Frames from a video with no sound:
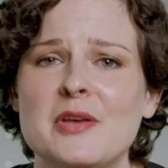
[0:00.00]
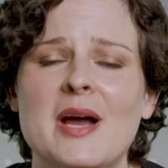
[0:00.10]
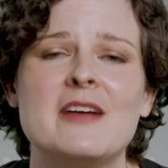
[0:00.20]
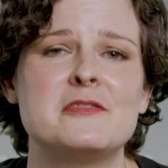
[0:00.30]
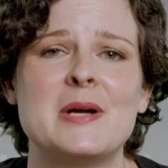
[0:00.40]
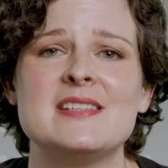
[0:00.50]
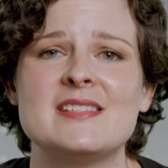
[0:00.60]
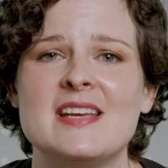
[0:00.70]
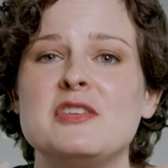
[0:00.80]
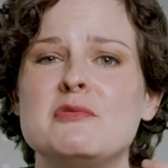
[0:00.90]
you have dry
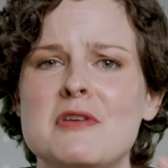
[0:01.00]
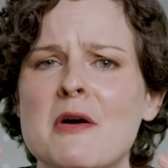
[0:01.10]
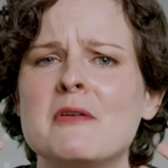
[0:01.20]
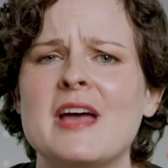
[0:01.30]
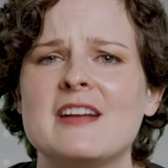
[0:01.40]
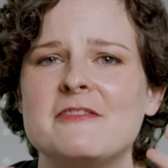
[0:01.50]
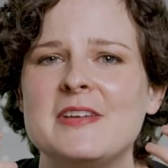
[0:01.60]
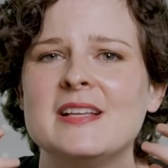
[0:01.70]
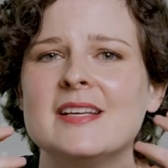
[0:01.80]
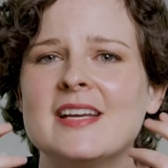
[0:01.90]
skin, you know that
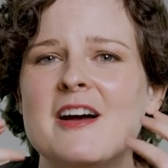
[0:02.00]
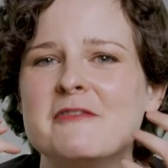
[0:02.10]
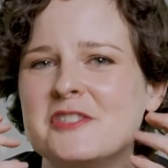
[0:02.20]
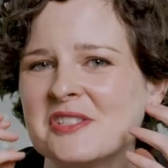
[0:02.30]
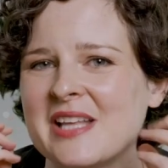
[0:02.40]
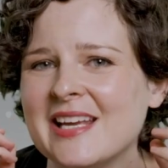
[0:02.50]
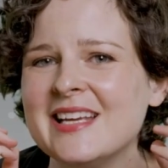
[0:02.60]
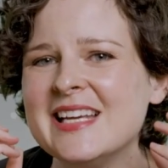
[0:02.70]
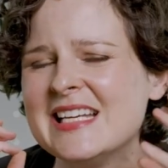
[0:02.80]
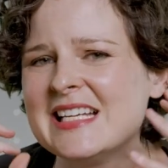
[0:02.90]
feeling of just like
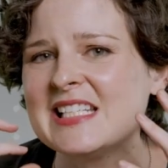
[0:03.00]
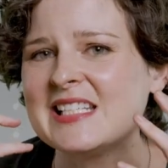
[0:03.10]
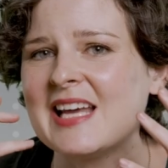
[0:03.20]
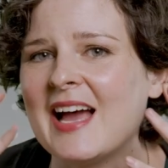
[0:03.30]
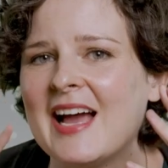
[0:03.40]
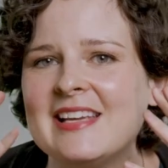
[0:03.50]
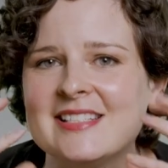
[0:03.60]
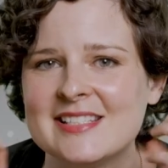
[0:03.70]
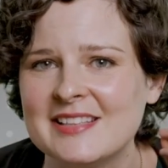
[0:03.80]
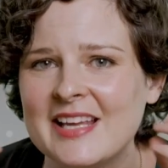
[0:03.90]

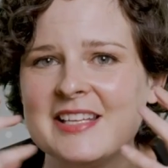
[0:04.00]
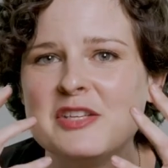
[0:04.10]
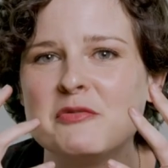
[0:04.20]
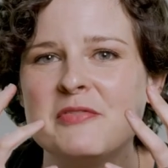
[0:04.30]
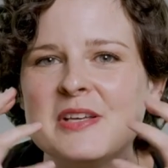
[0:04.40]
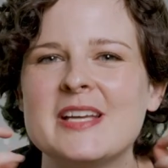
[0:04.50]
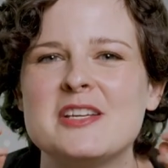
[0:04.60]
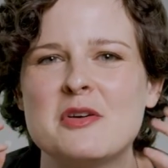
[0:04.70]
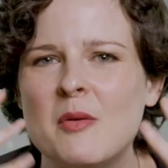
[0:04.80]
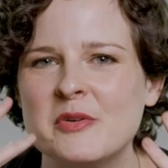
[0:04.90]
tight, like you feel like
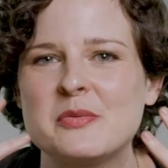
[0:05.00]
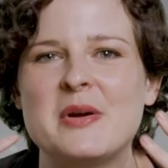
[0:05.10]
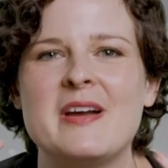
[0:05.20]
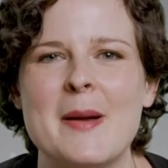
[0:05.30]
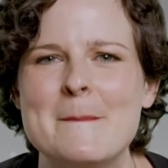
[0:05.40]
you're almost wearing a